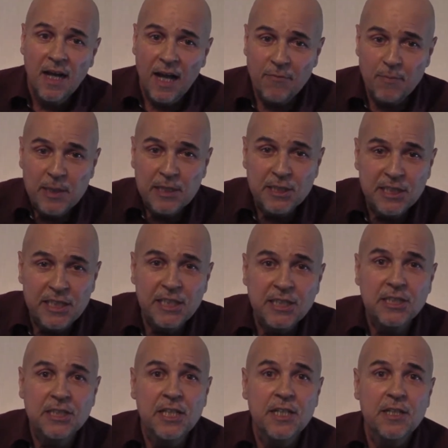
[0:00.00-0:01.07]
I've been
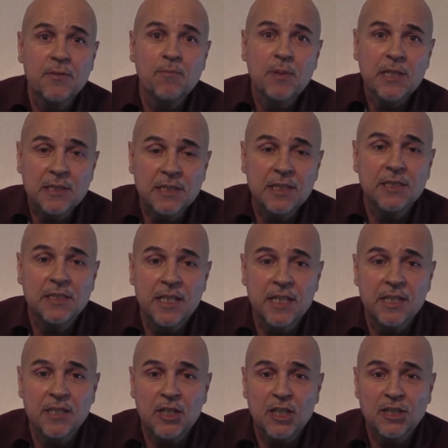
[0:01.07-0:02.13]
teaching business
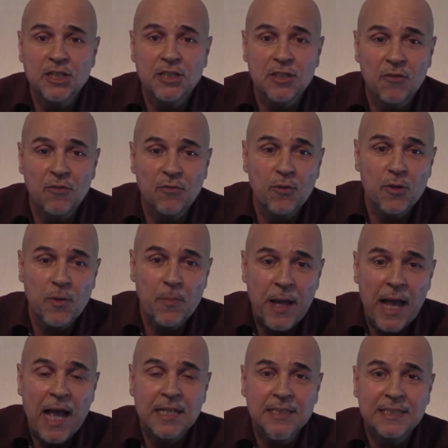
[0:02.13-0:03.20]
English for the
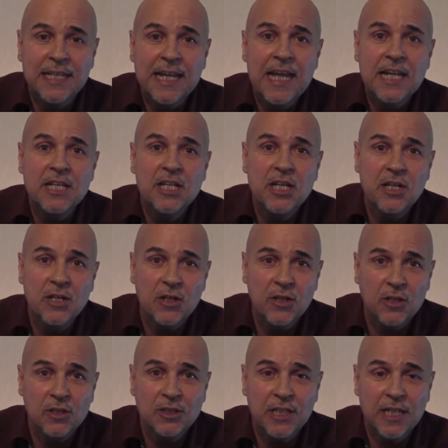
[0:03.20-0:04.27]
past 10
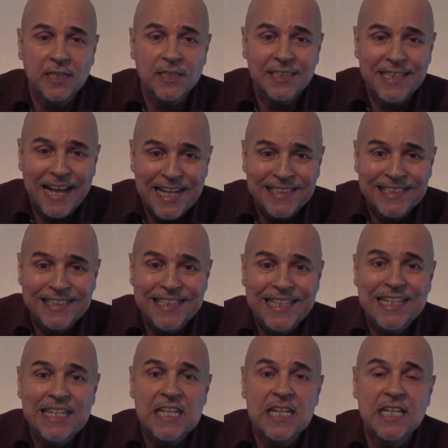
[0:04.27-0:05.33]
years at
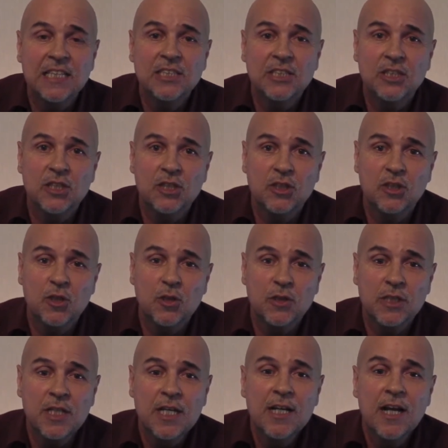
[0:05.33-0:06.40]
Sassin
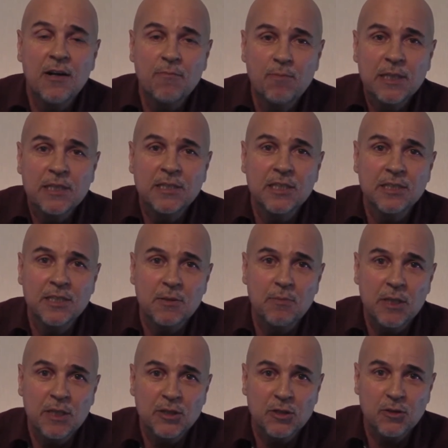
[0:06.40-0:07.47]
Institute of Business
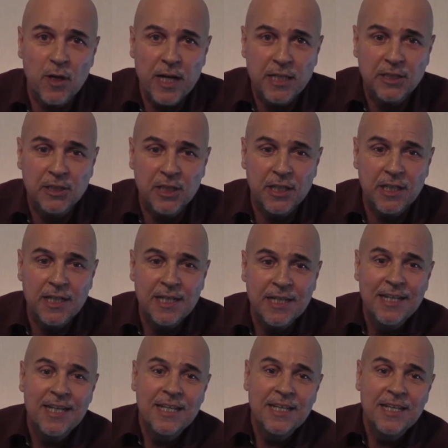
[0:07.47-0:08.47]
Administration,